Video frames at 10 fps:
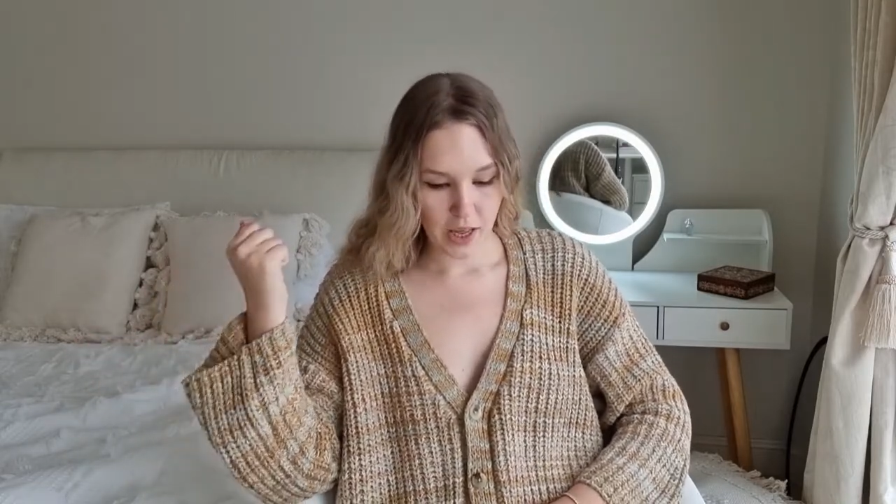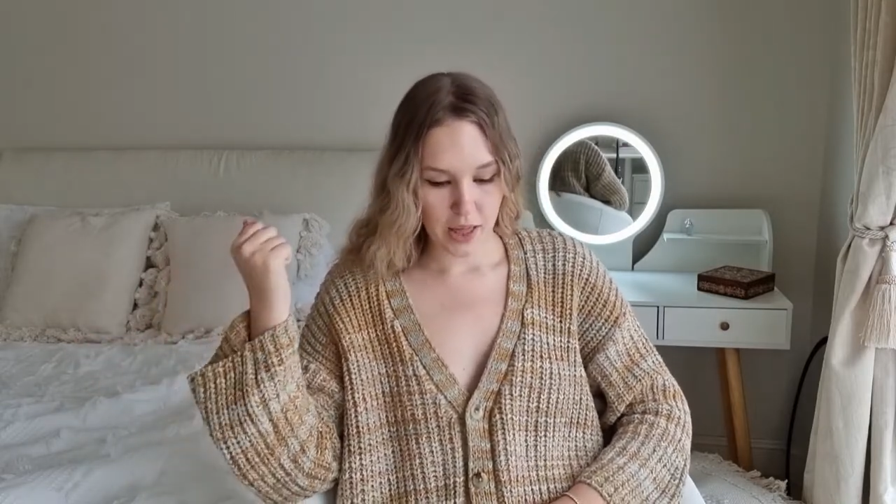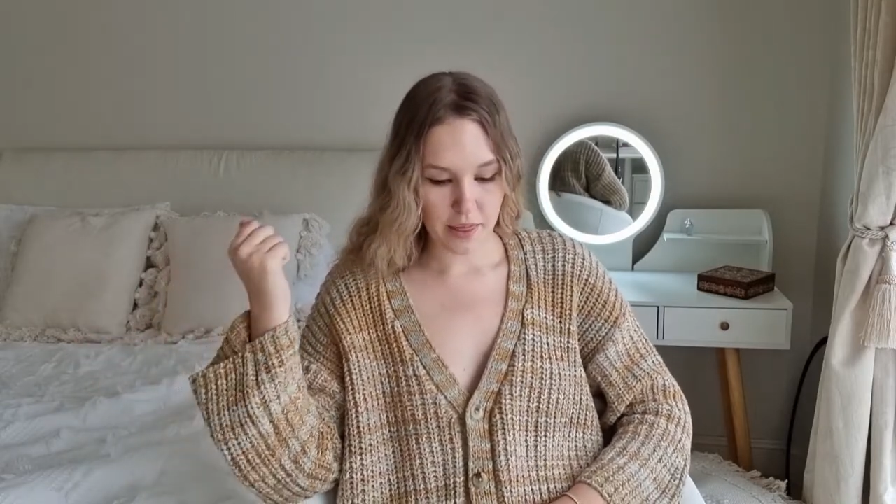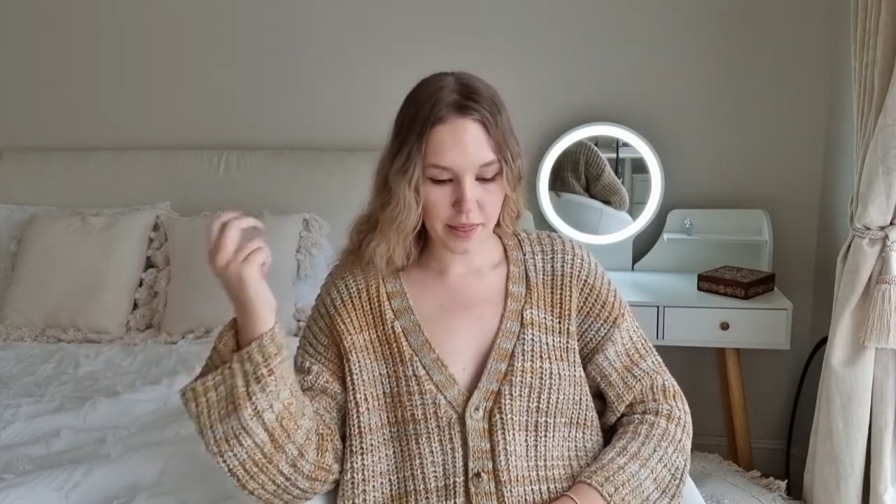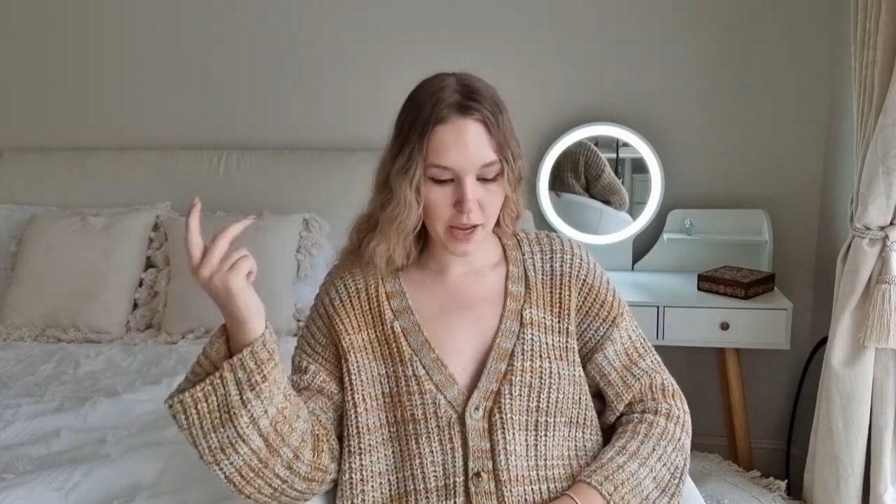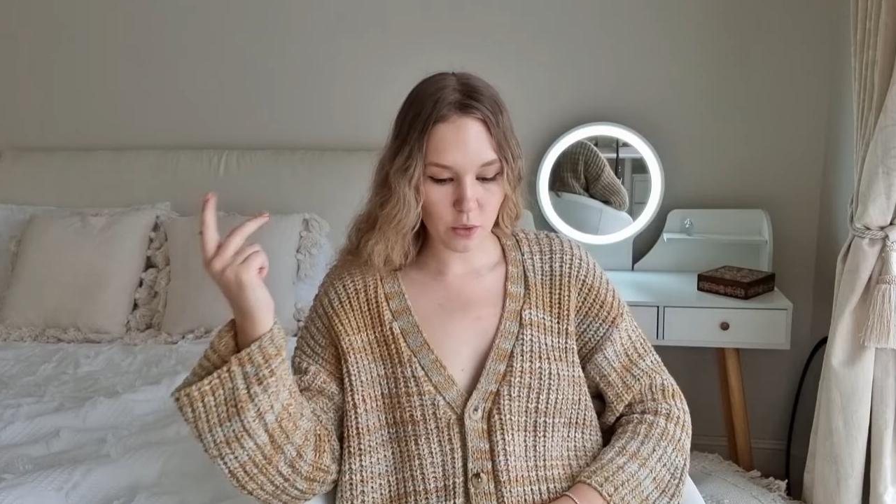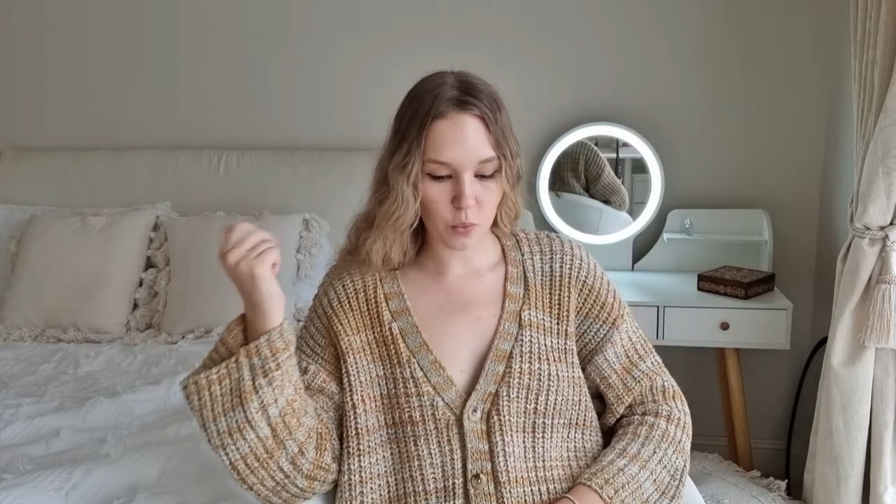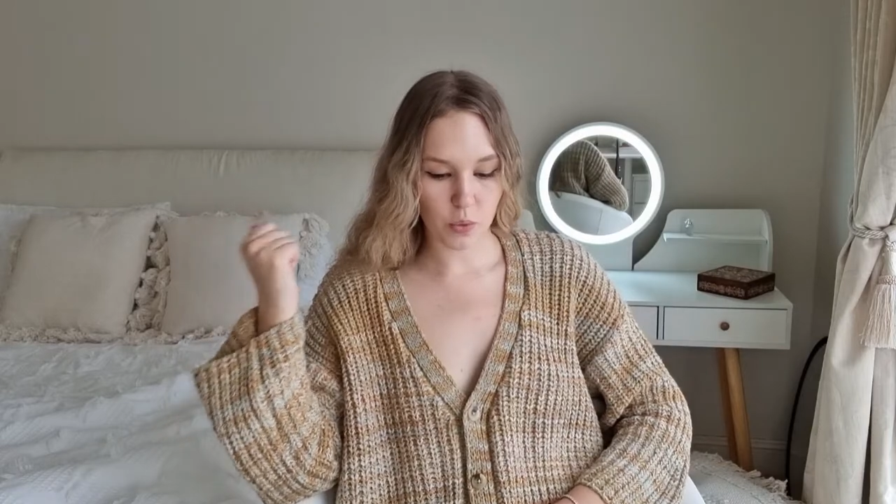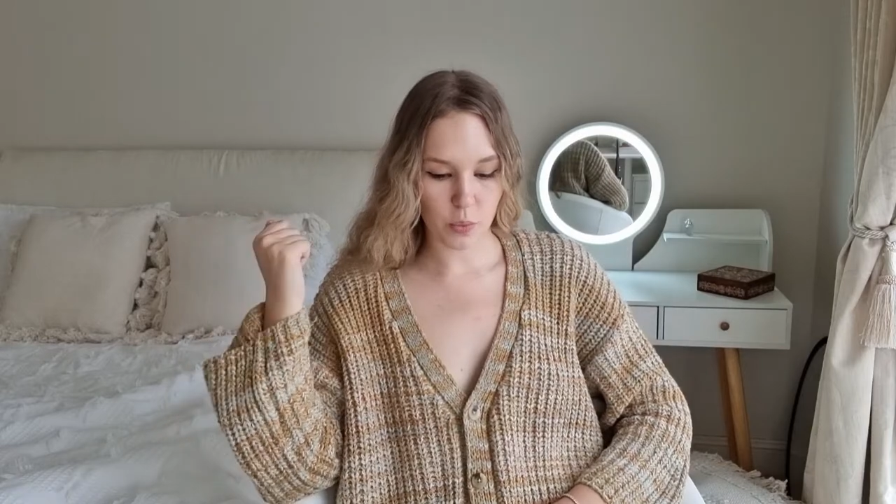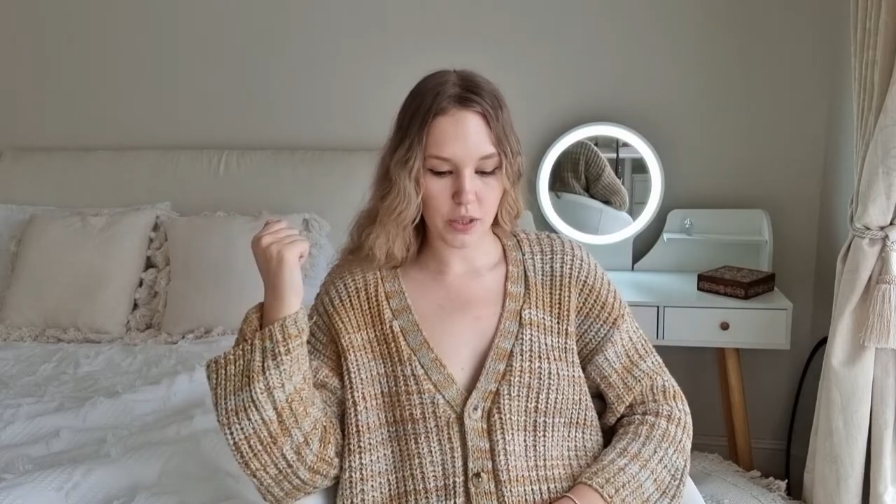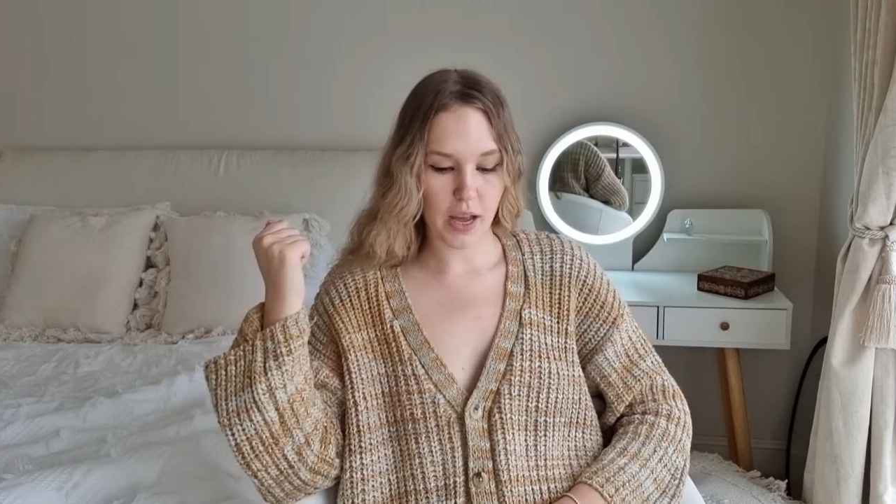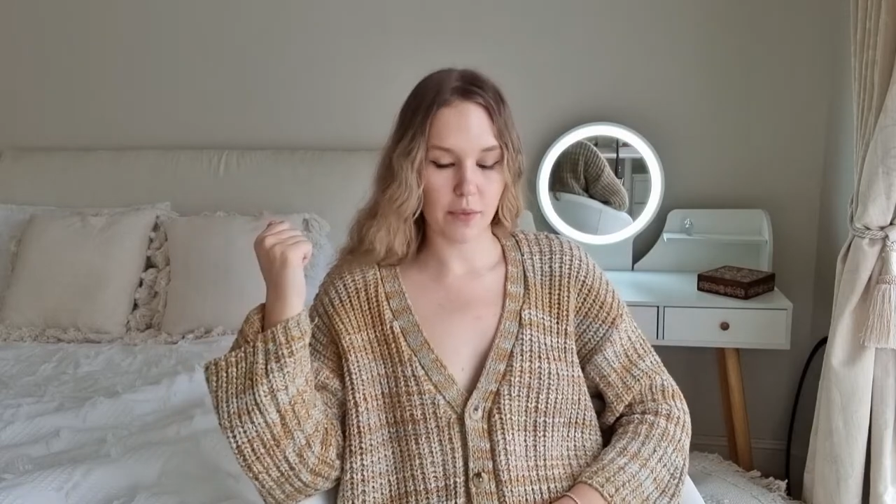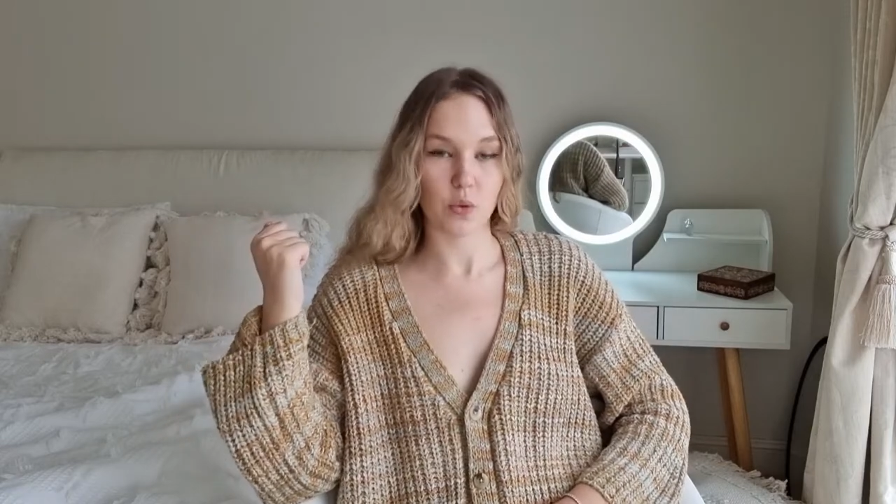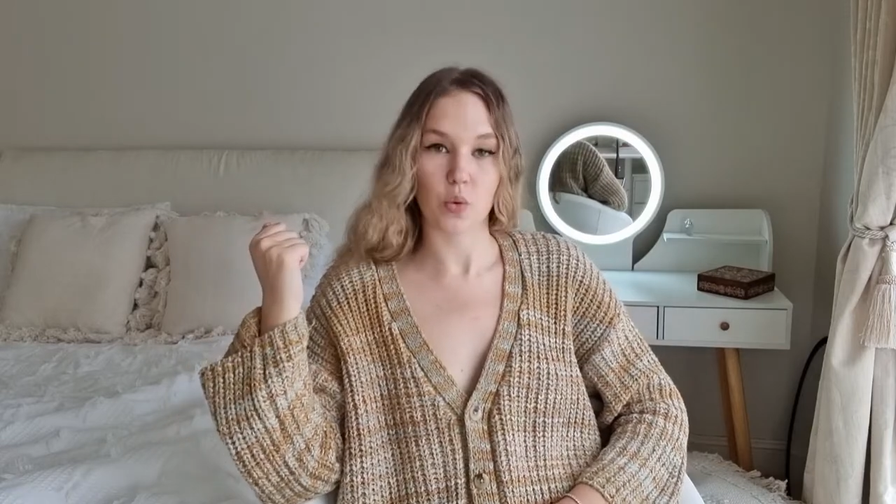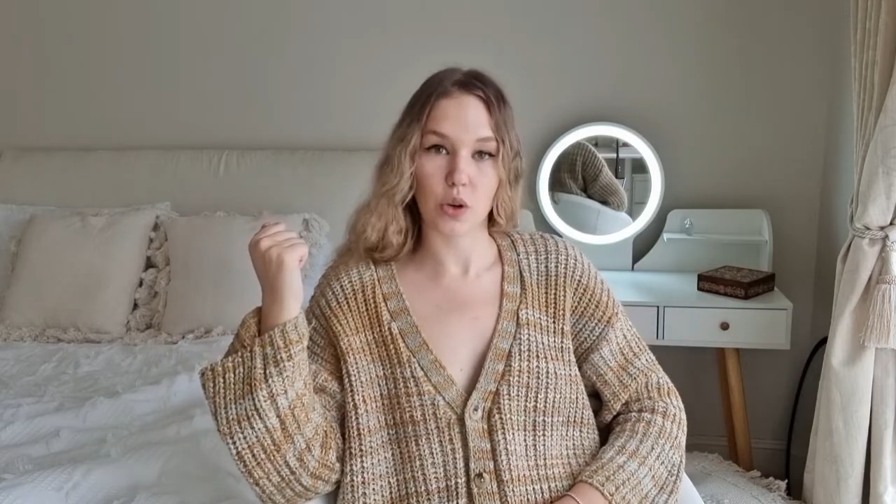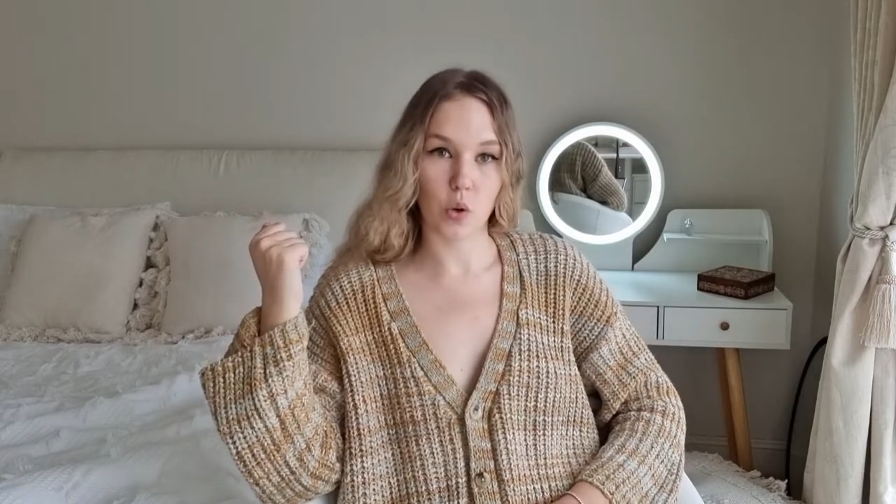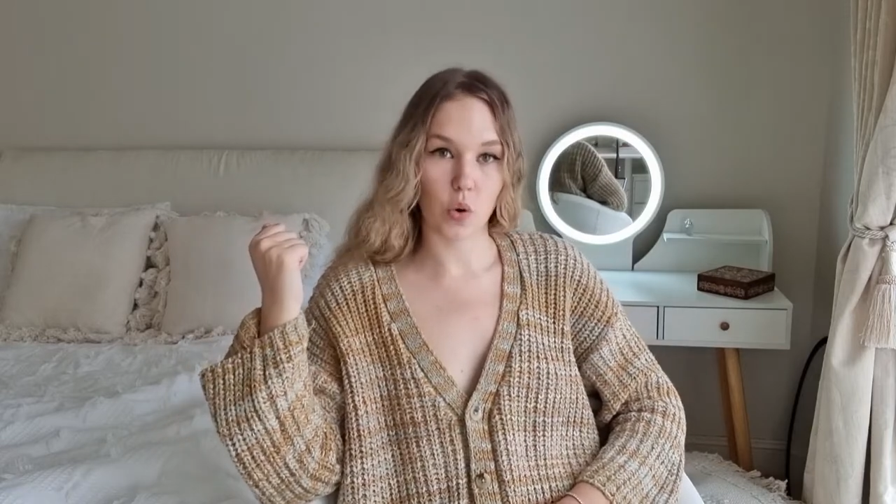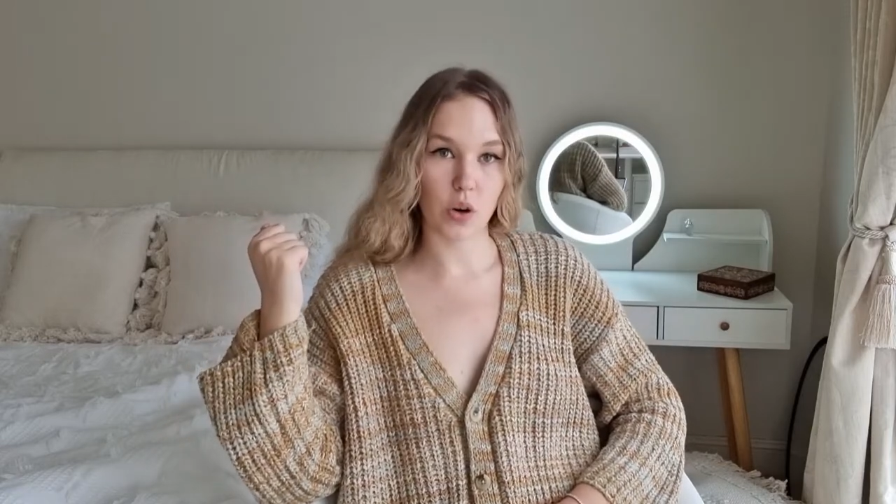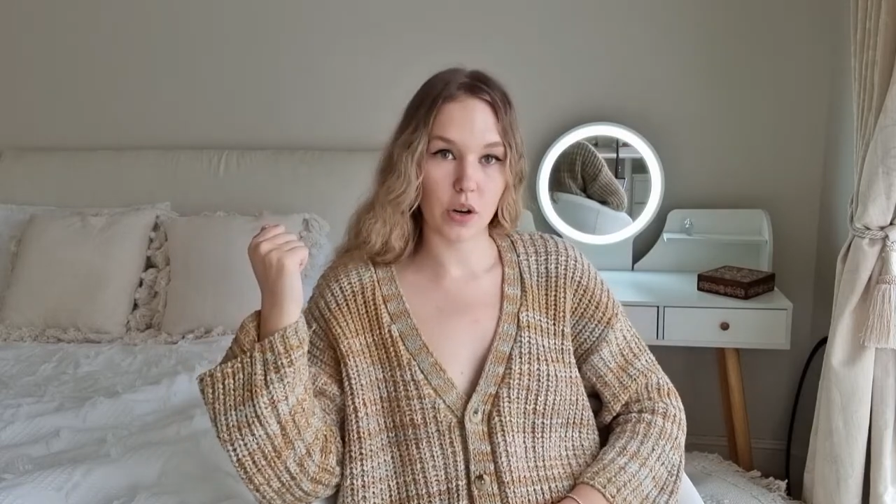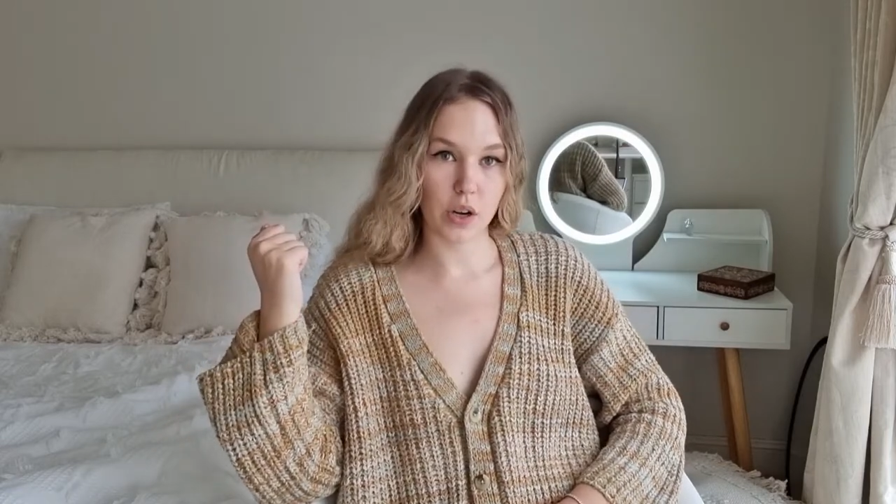Then we will have to
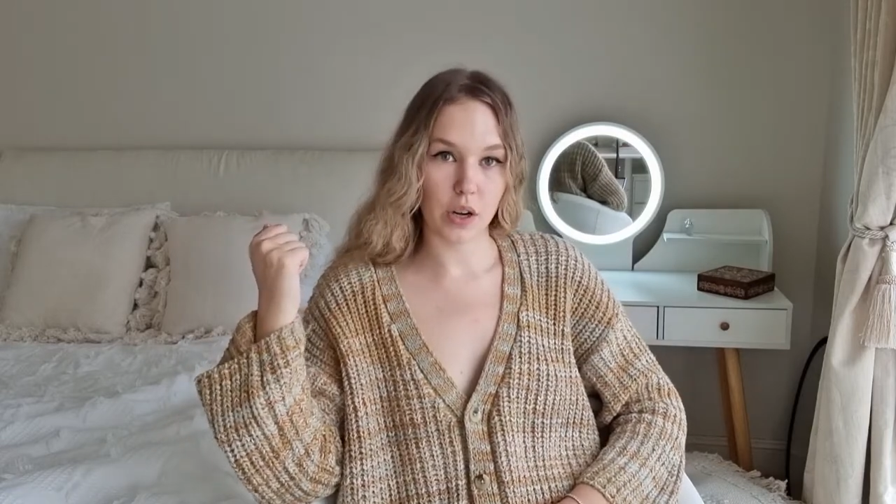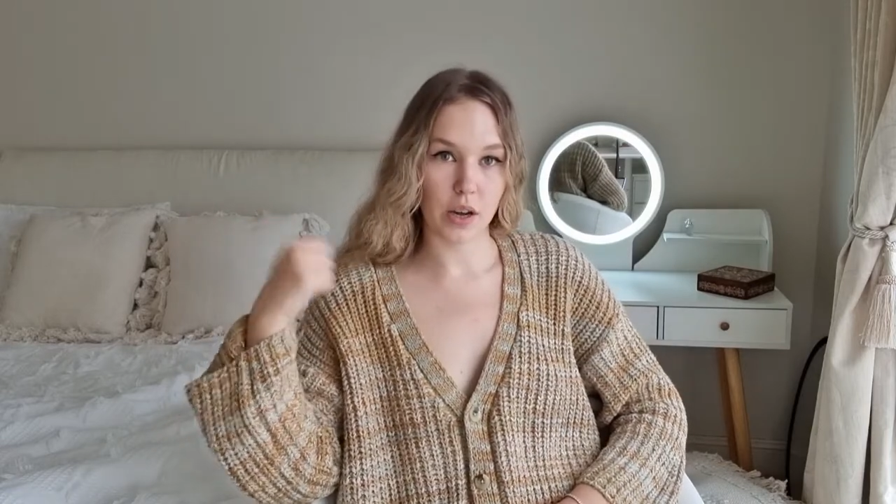record